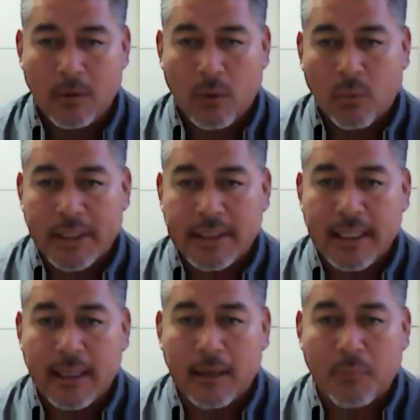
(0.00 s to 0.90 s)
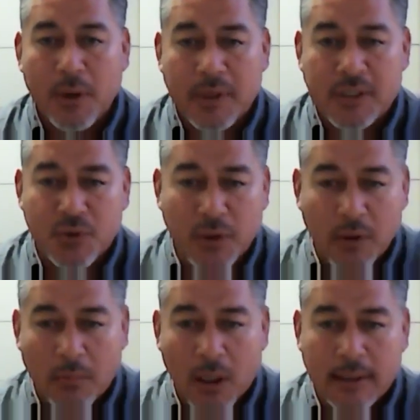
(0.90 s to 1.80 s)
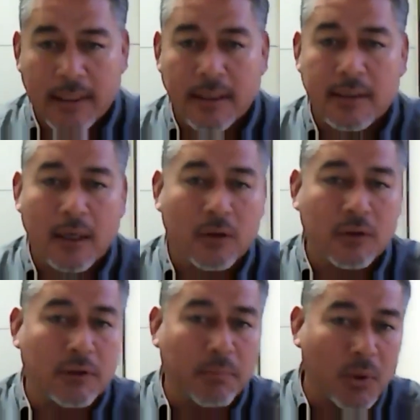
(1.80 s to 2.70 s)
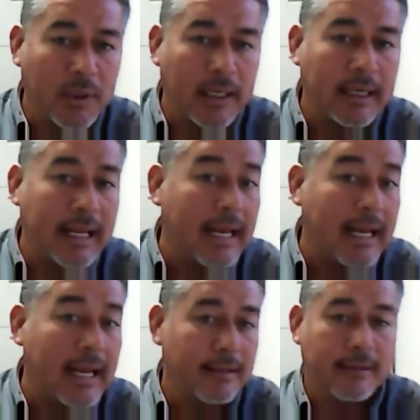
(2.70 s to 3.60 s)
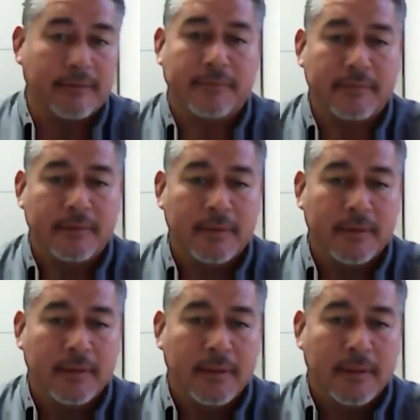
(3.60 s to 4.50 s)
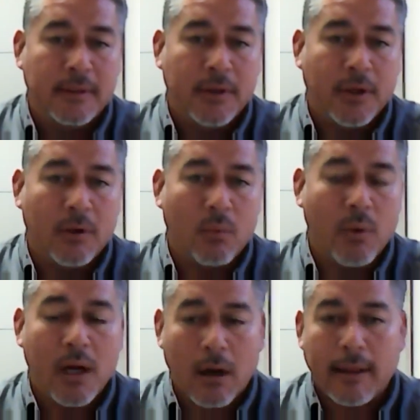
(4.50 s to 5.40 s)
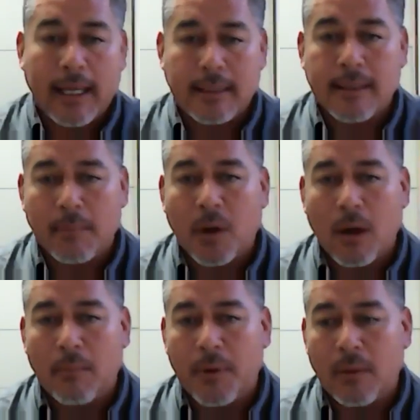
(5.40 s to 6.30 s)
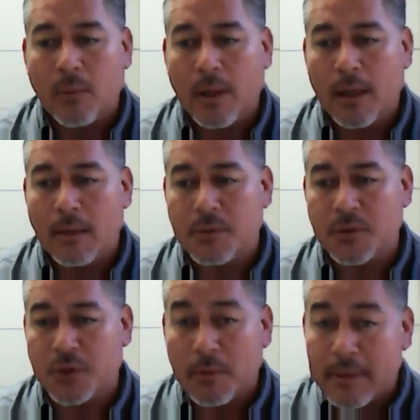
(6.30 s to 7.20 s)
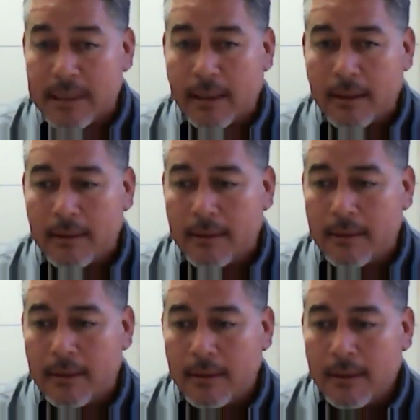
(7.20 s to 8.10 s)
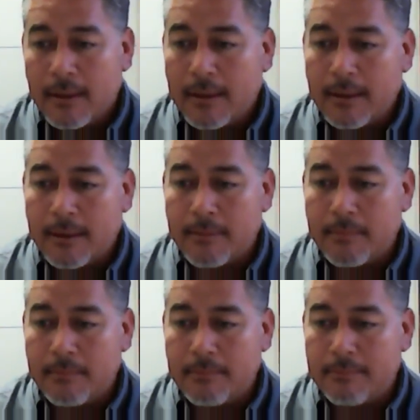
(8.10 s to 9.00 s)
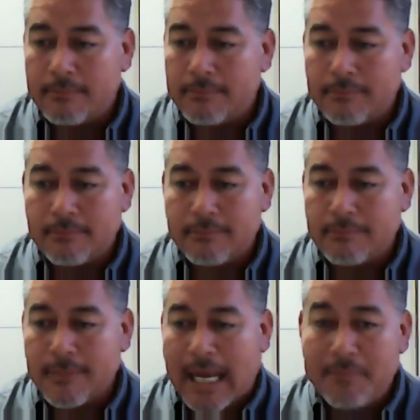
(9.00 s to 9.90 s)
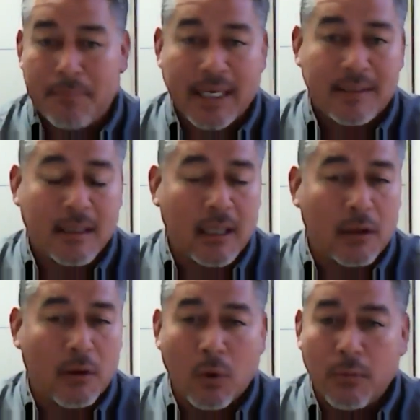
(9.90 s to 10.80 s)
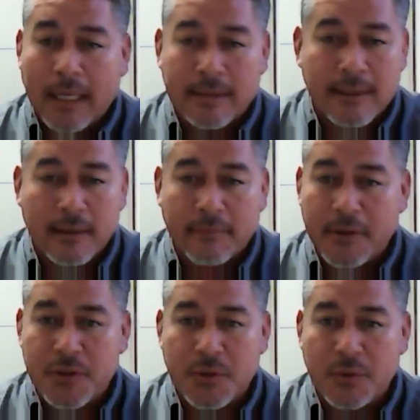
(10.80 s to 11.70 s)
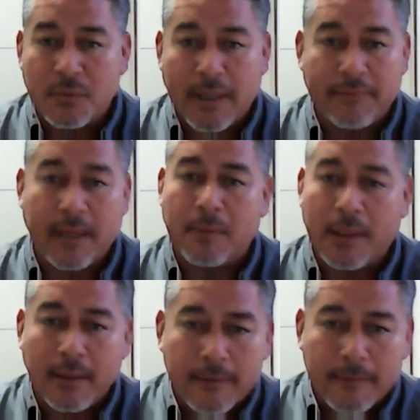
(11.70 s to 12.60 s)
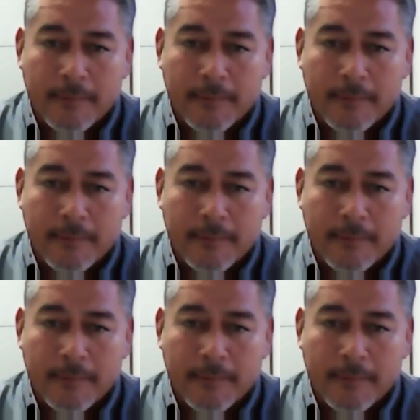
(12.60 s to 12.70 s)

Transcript: or we see like previous drill marks and the tunnels are broken and not active. We are that type of company. When it comes to servicing, um, I basically cloned myself into my family.